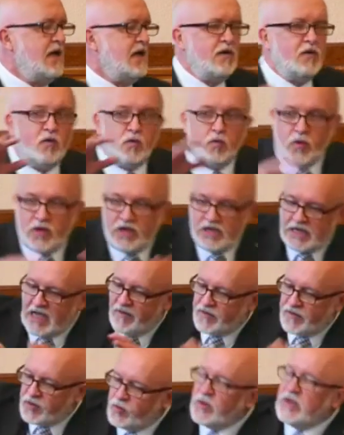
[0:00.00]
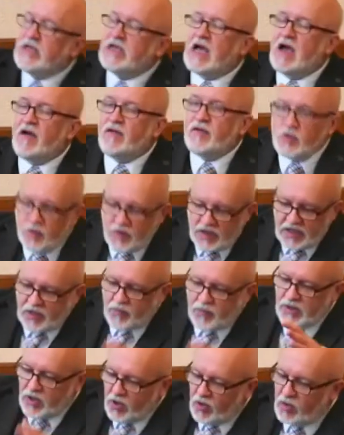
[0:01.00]
Week after week after week we
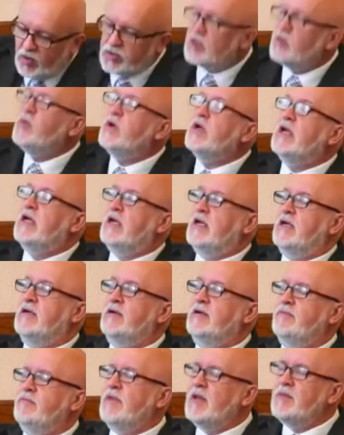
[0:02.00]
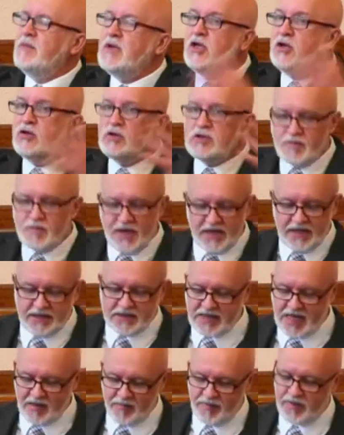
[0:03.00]
go, don't we? Let me use my
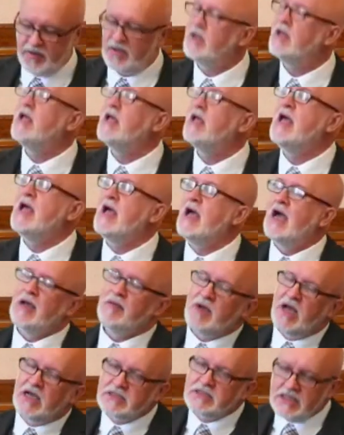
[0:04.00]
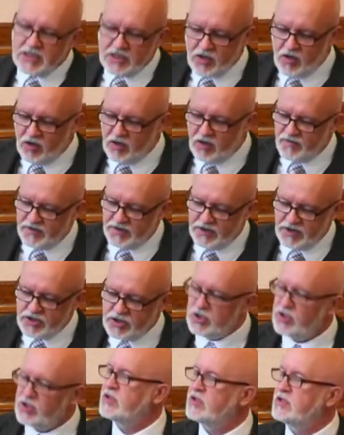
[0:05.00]
example. I'm asking God for the
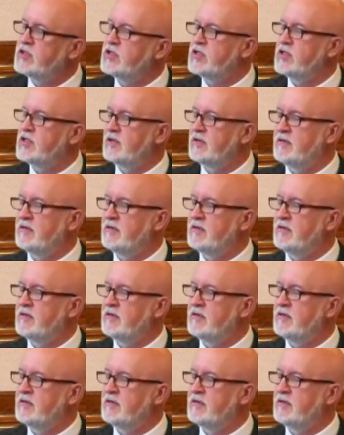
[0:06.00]
church.